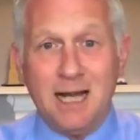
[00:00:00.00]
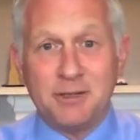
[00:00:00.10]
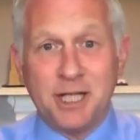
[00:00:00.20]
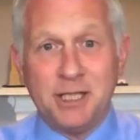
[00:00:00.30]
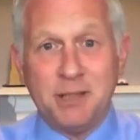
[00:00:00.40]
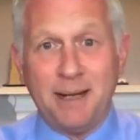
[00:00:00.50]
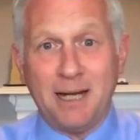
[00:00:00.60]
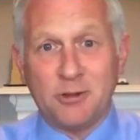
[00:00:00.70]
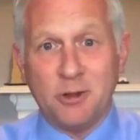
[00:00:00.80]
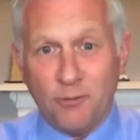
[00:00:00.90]
J.G.
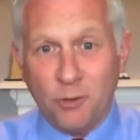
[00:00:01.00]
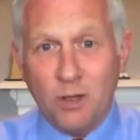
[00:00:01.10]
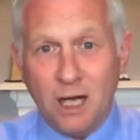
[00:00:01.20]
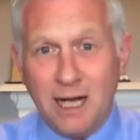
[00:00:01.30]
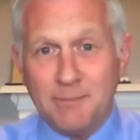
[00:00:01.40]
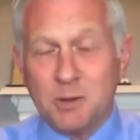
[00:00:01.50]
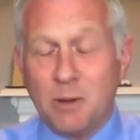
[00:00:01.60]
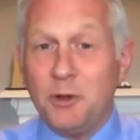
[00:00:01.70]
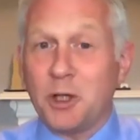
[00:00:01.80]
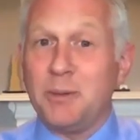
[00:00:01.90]
Ballard novel, so
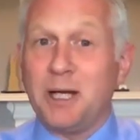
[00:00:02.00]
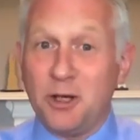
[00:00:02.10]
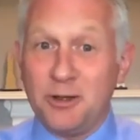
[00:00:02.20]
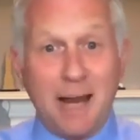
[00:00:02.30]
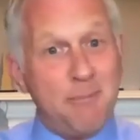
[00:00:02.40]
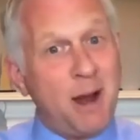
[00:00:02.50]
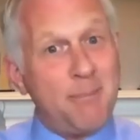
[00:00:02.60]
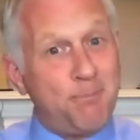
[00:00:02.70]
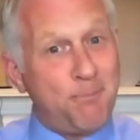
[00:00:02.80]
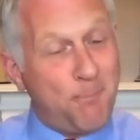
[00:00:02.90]
I'm not going to include that in my
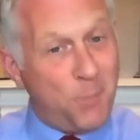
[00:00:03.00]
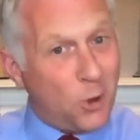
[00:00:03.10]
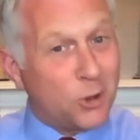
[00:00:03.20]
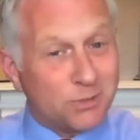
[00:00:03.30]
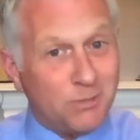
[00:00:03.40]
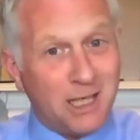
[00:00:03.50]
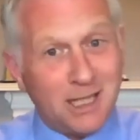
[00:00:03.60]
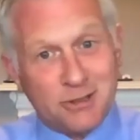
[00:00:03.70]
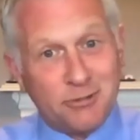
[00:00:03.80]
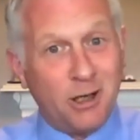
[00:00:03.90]
books, my
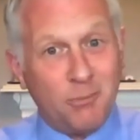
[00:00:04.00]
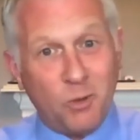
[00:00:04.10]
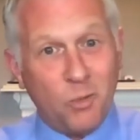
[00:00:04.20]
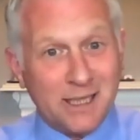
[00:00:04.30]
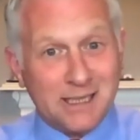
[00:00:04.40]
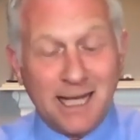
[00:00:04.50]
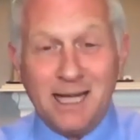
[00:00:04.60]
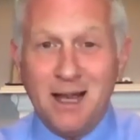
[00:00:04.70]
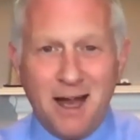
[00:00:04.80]
literary on Wednesday.